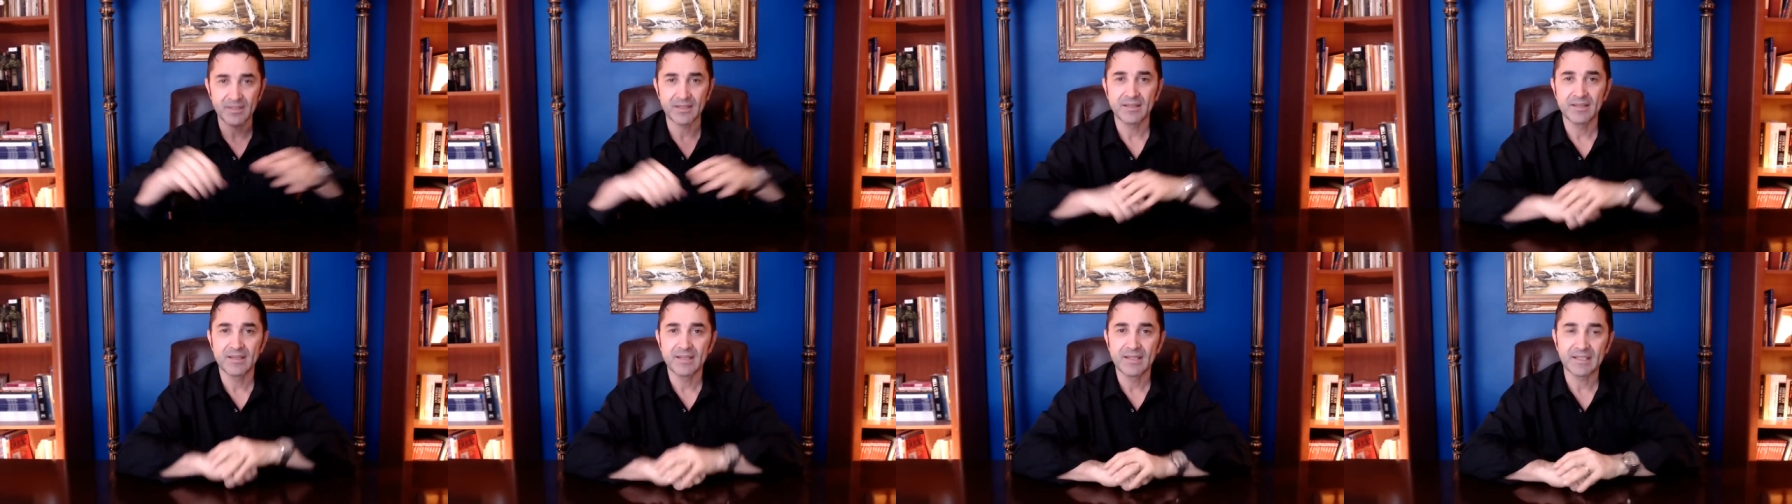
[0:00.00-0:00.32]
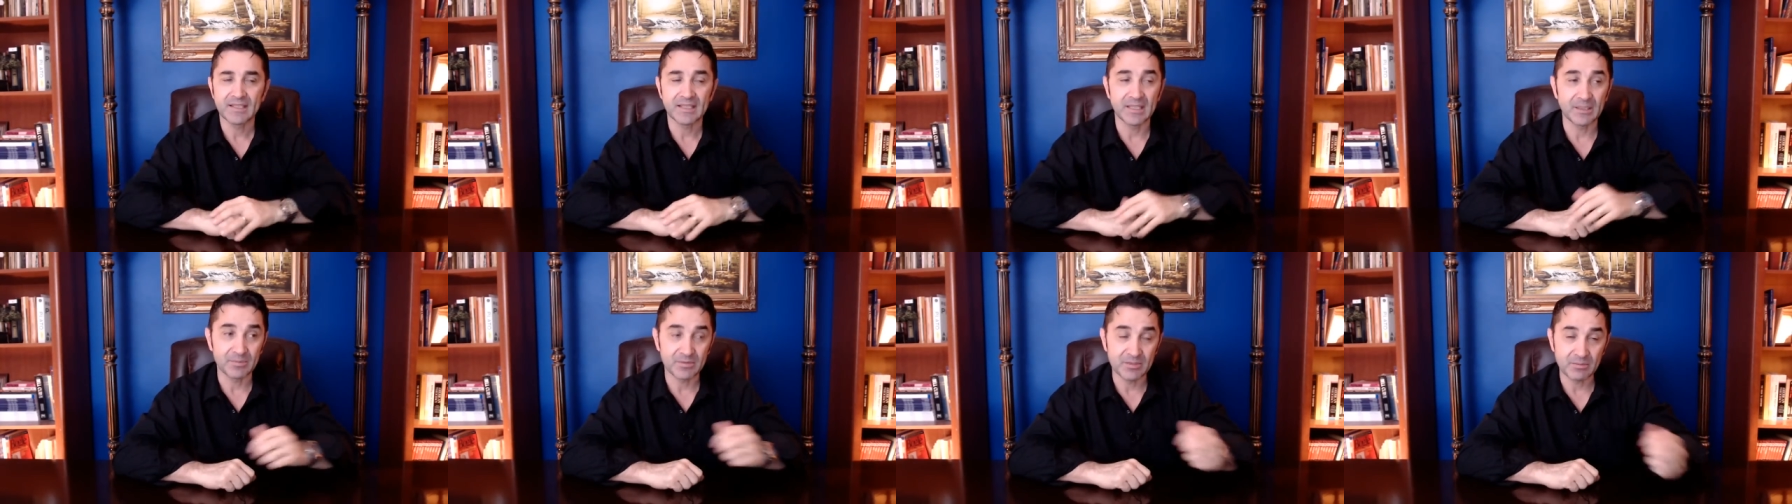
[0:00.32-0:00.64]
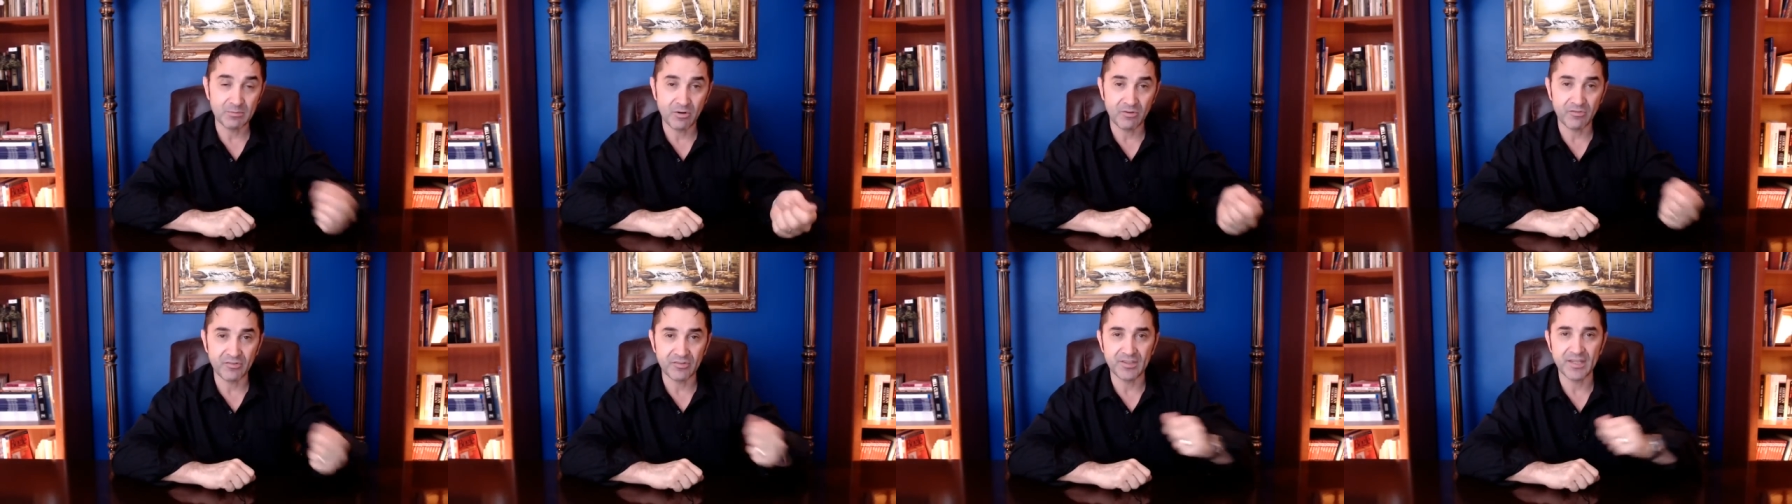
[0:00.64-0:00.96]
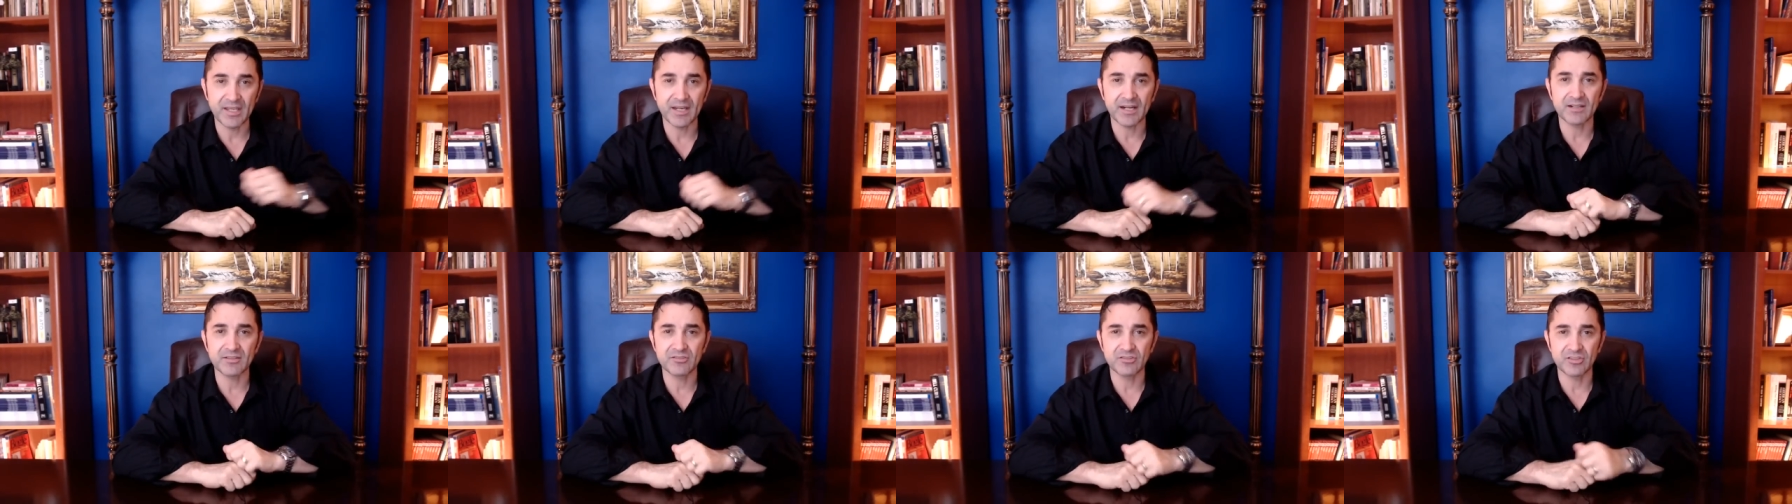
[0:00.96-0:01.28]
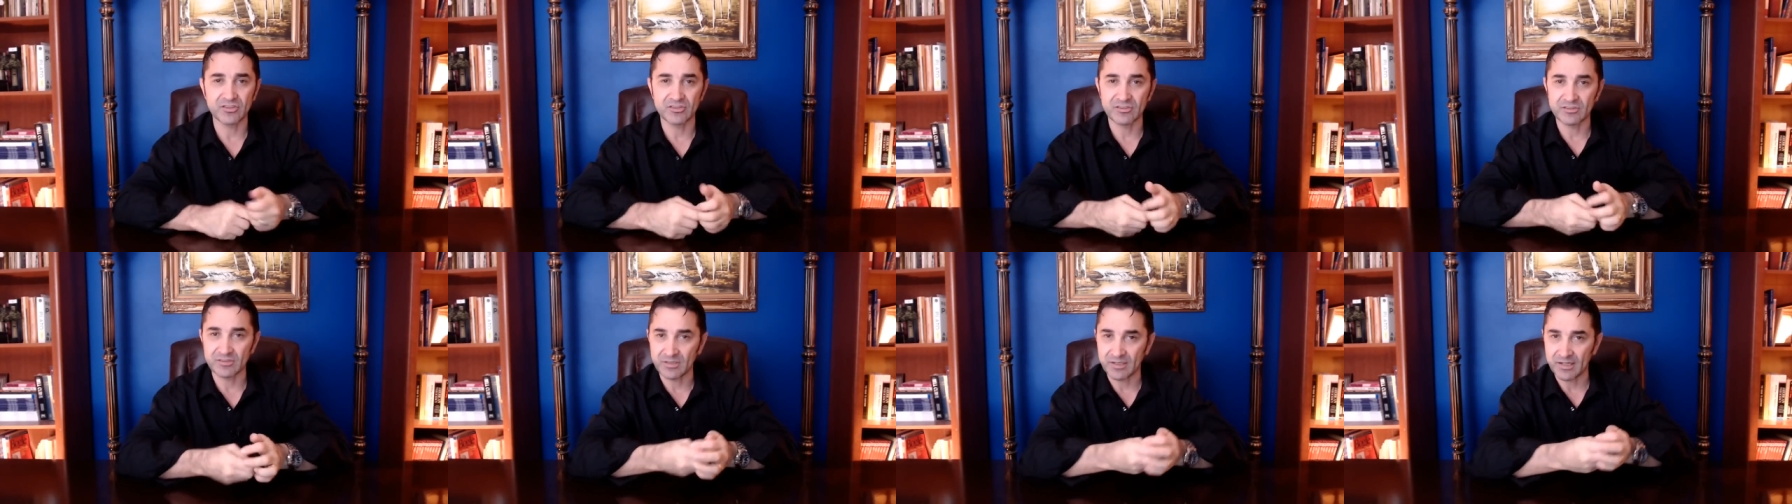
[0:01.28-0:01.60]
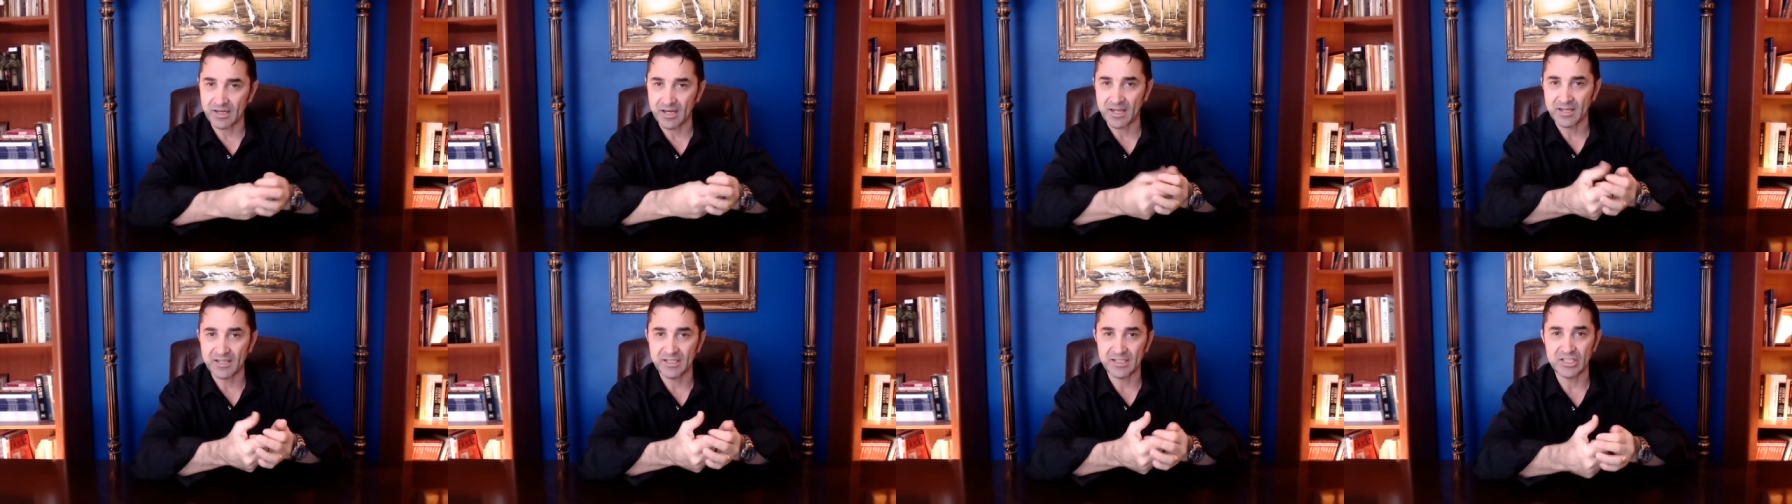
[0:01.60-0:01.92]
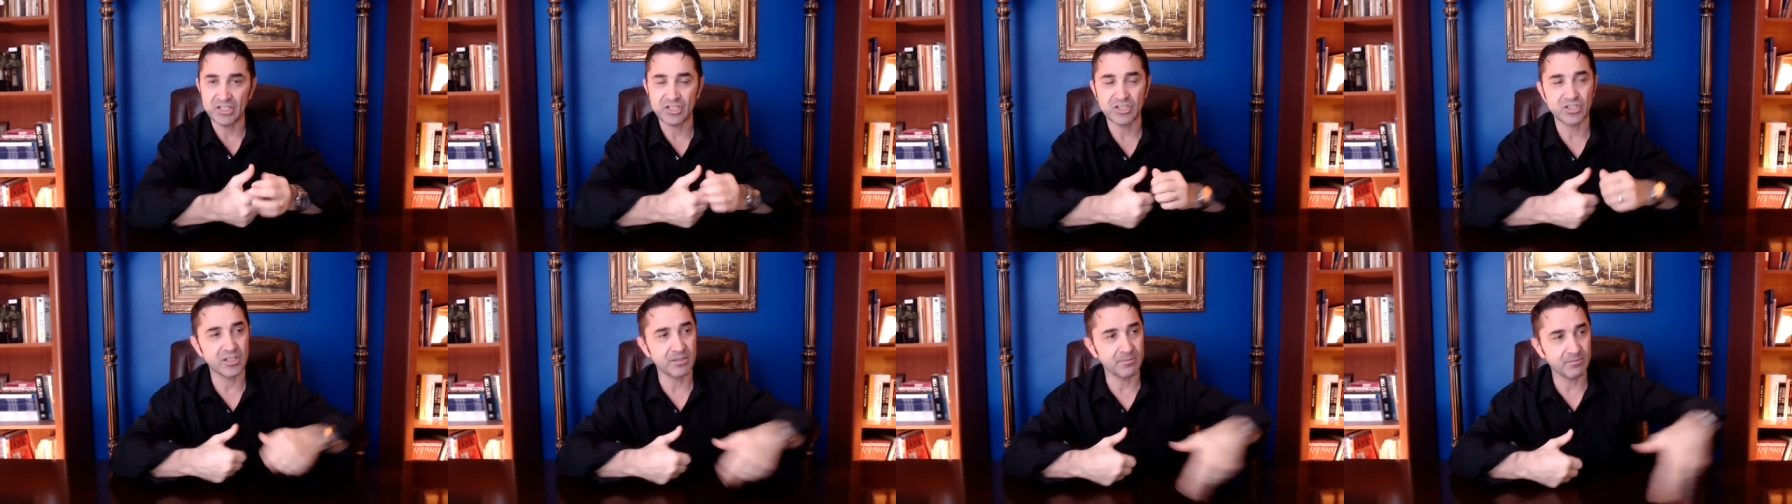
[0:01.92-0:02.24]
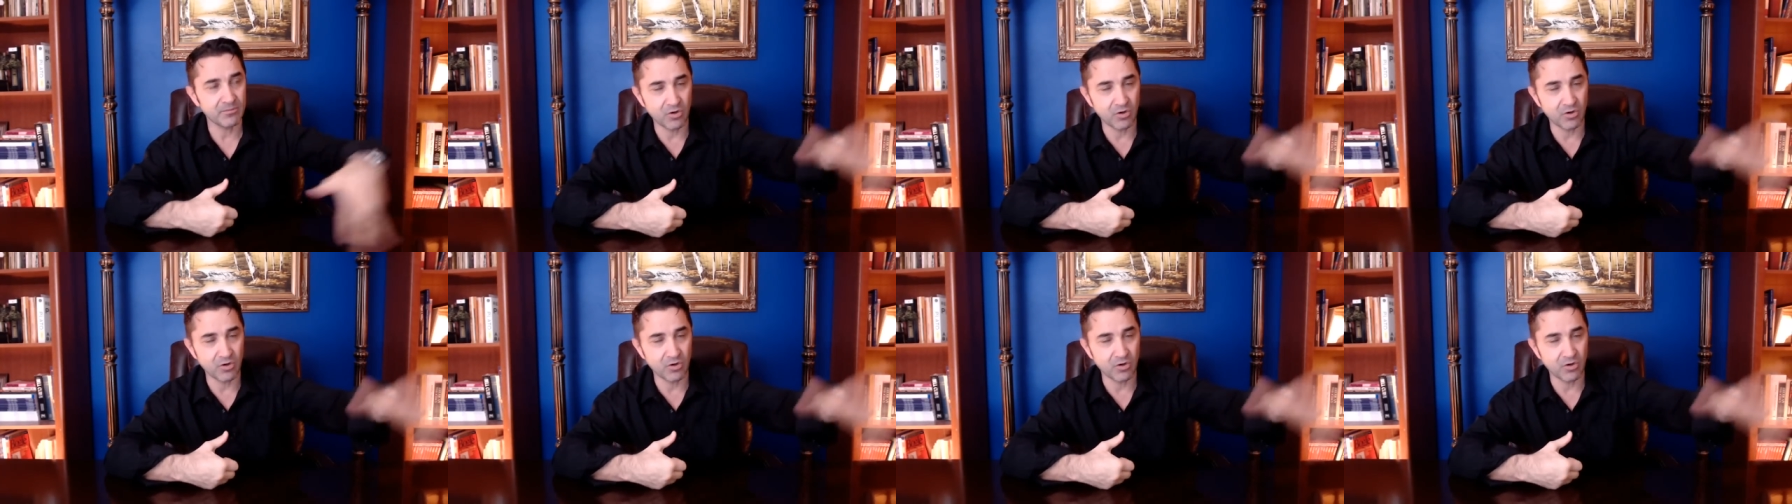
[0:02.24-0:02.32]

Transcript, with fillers: keeps him over there, just uh, unleash him